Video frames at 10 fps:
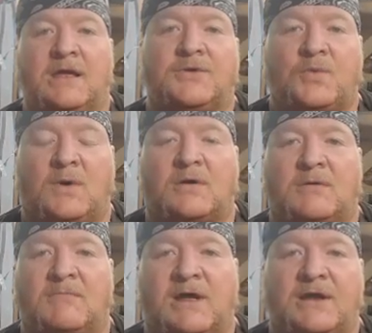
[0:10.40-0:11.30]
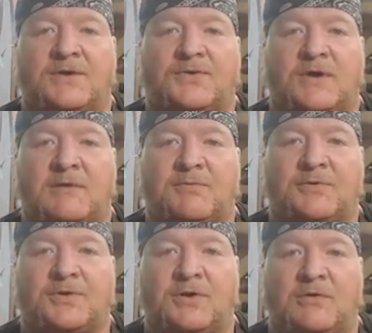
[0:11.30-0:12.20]
guys, welcome back to Sapper
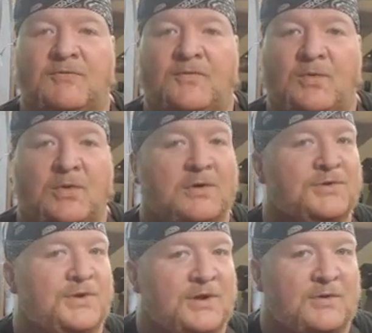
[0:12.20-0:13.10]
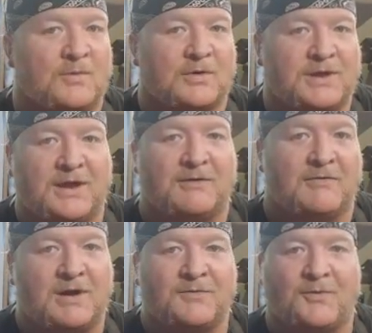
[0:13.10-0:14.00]
Steel Forge, and we're getting
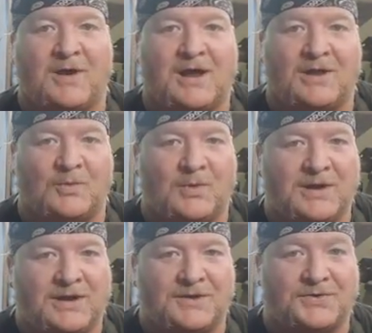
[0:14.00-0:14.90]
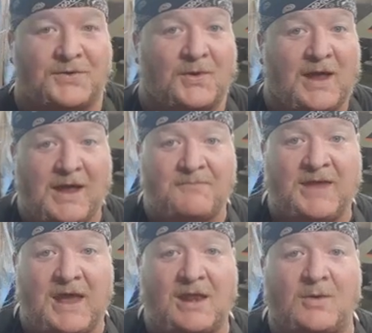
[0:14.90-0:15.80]
ready for Halloween, so
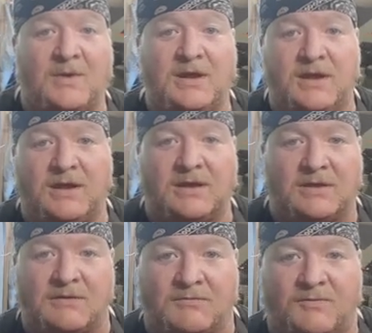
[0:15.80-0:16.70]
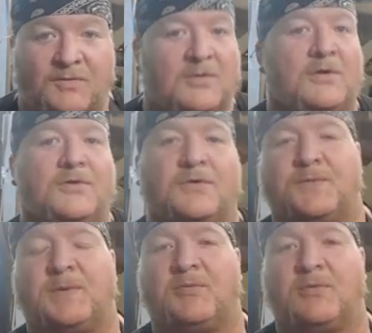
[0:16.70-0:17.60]
happy Halloween for all
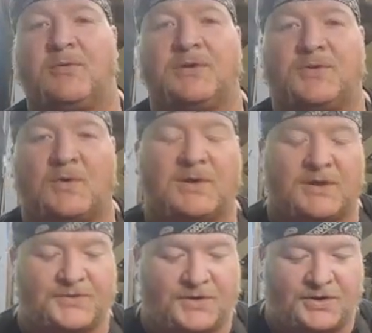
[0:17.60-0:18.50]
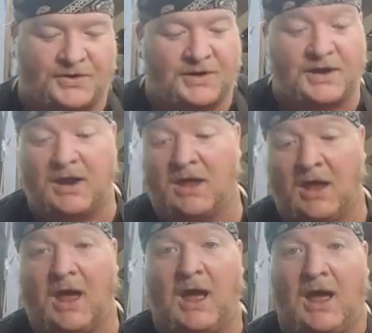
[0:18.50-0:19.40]
those people who enjoy this holiday.
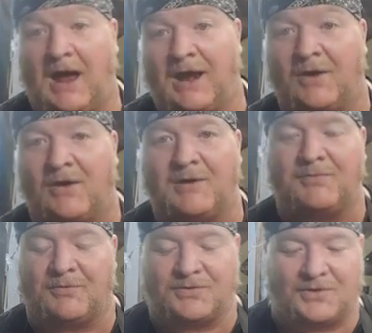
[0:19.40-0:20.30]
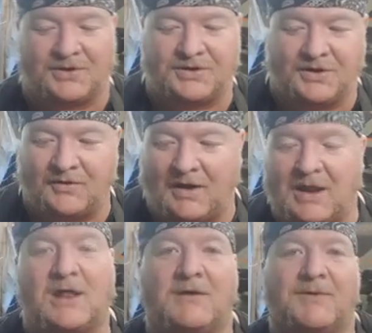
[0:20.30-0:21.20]
I know I personally do,
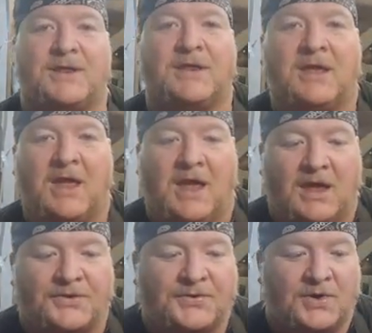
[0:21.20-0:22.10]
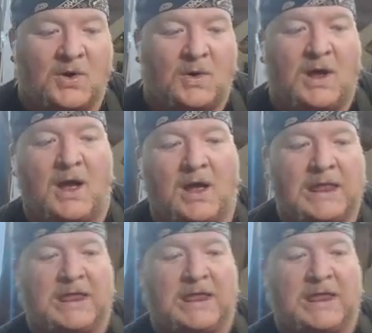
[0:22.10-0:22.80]
I love it. So, uh,